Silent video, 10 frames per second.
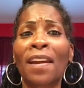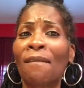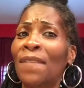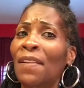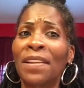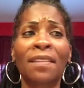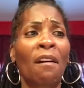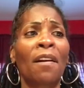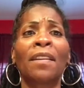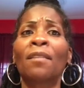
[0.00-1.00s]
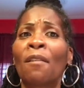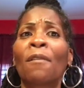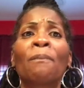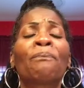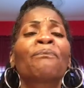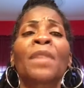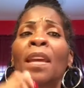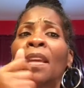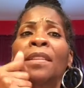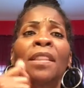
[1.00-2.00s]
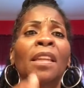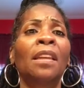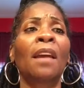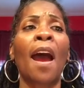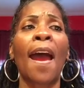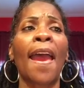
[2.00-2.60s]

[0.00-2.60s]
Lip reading: I'm very sorry, And she